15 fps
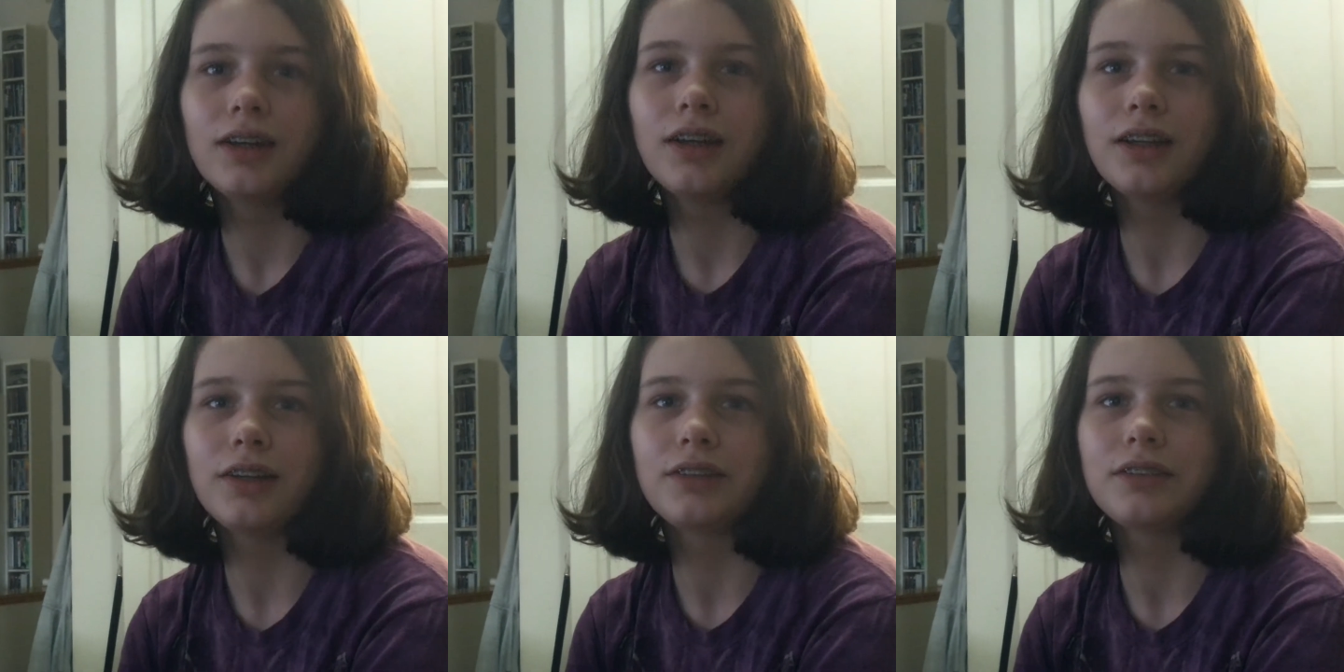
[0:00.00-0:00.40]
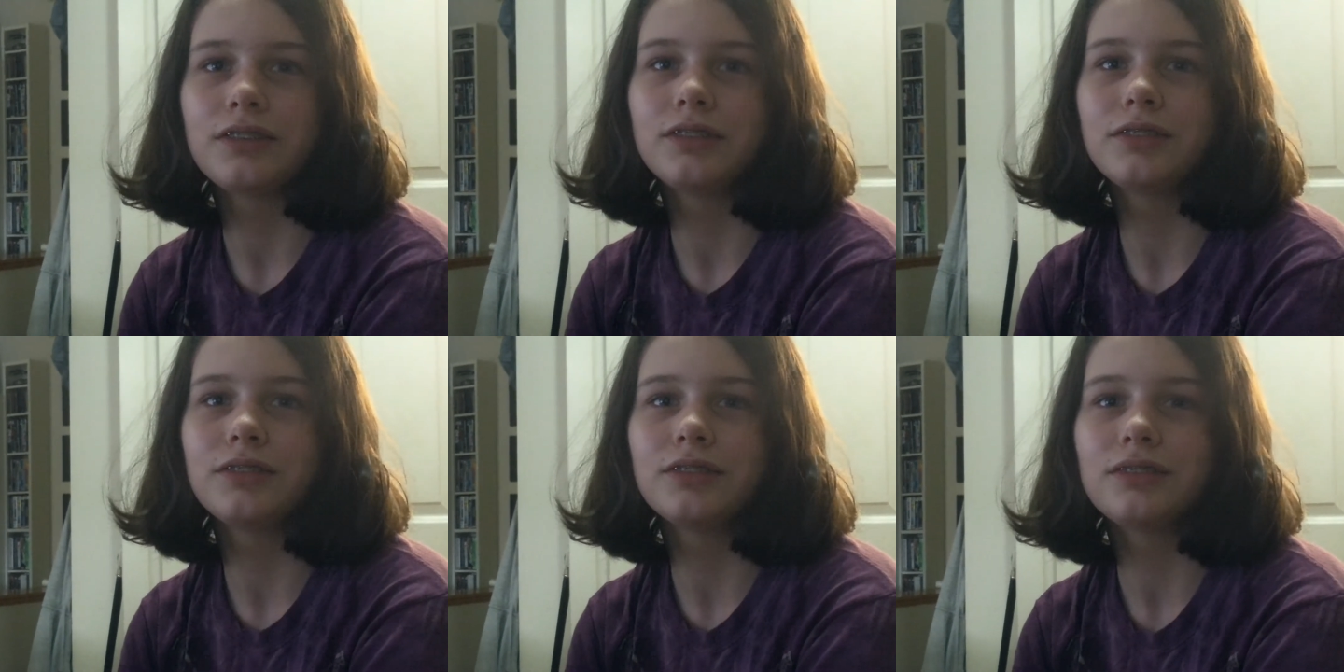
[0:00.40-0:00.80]
And
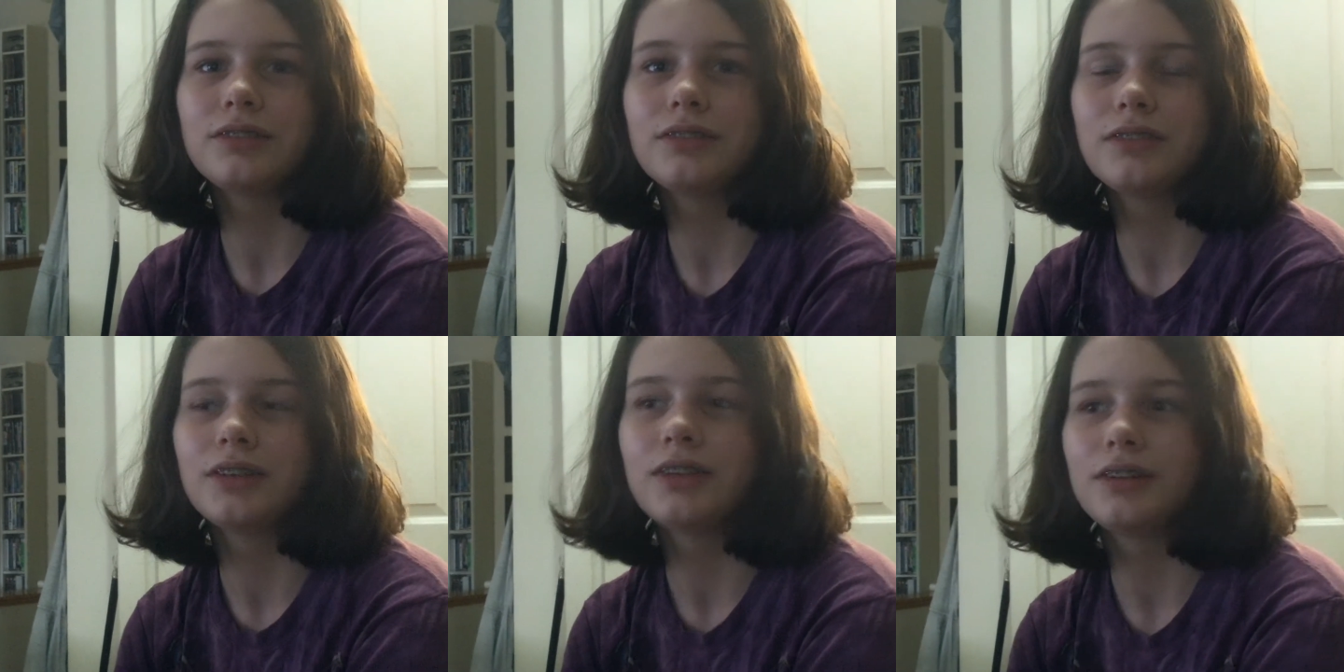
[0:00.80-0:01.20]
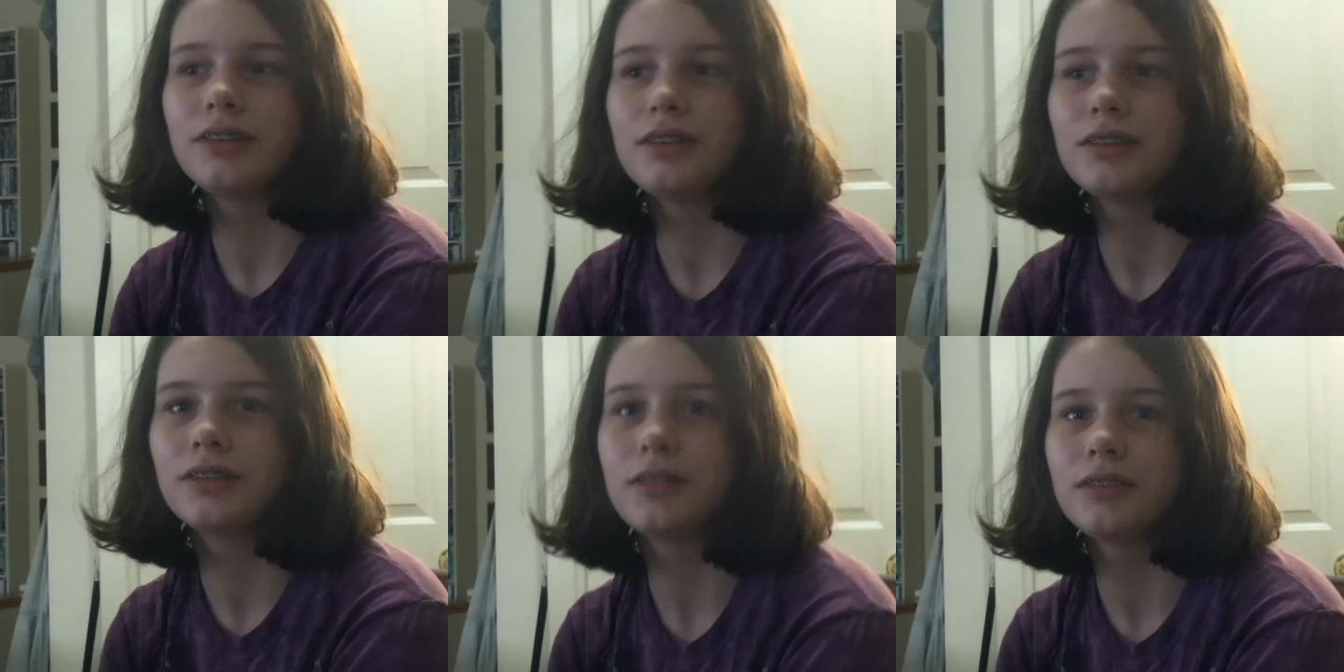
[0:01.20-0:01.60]

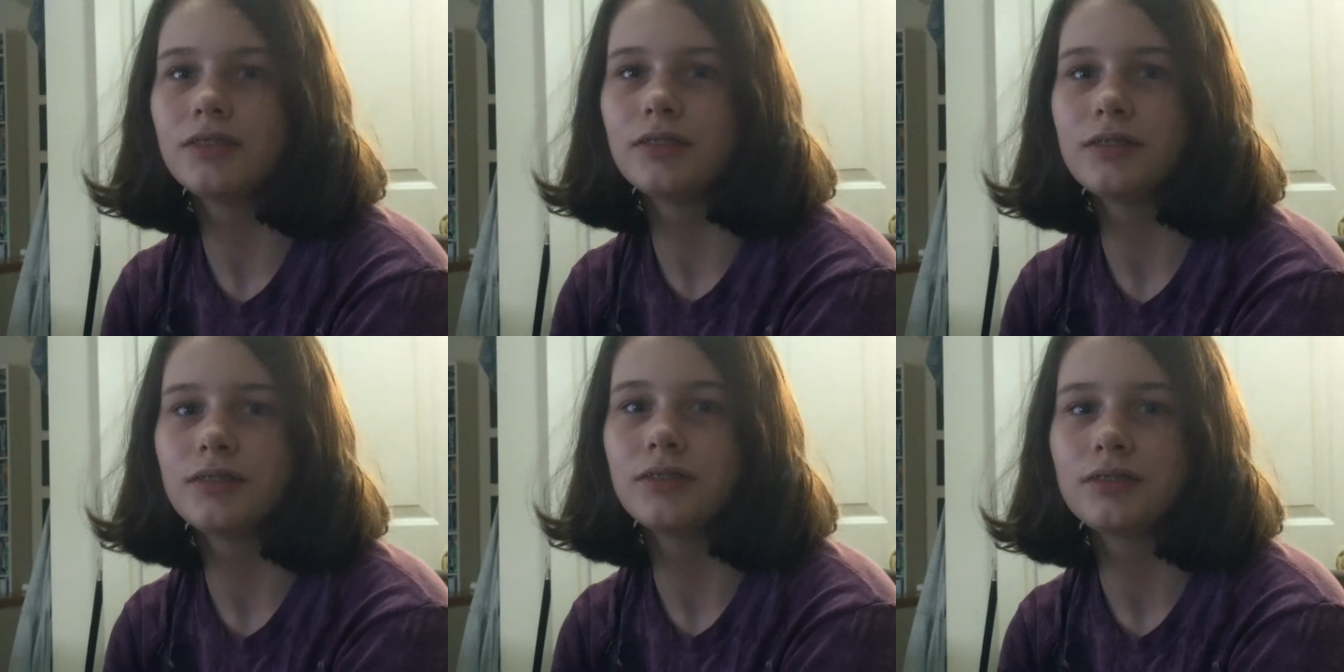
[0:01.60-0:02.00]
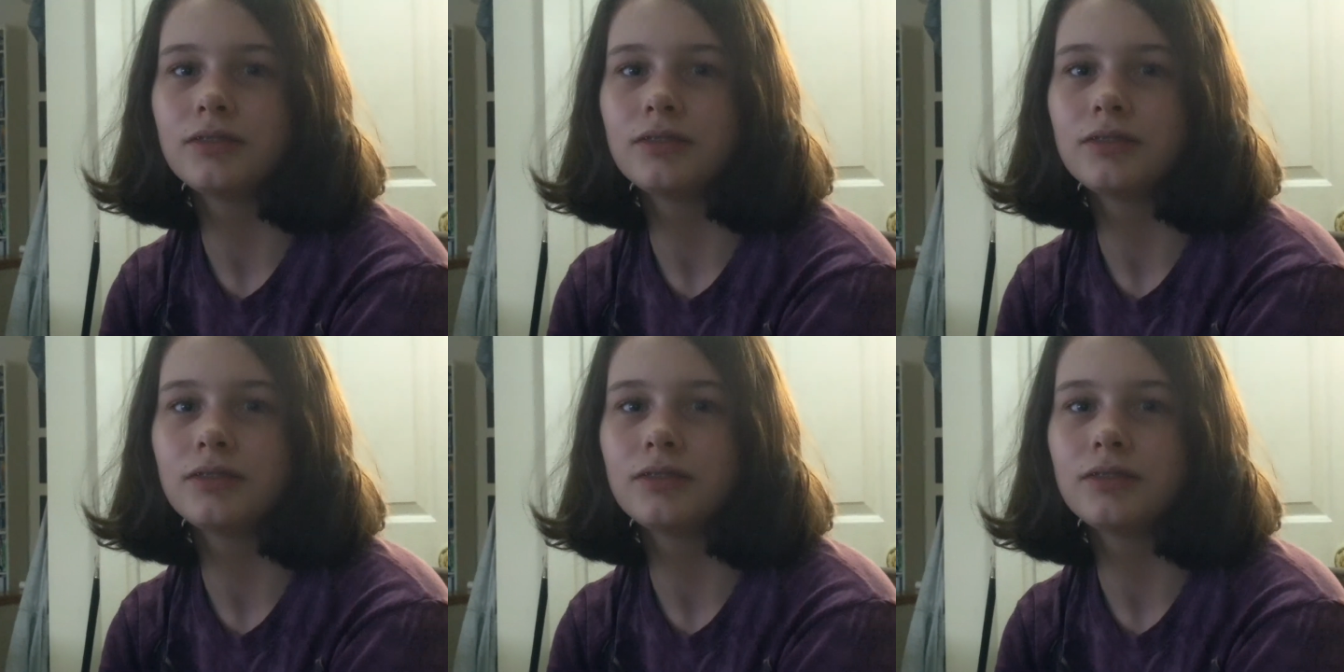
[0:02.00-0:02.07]
what would a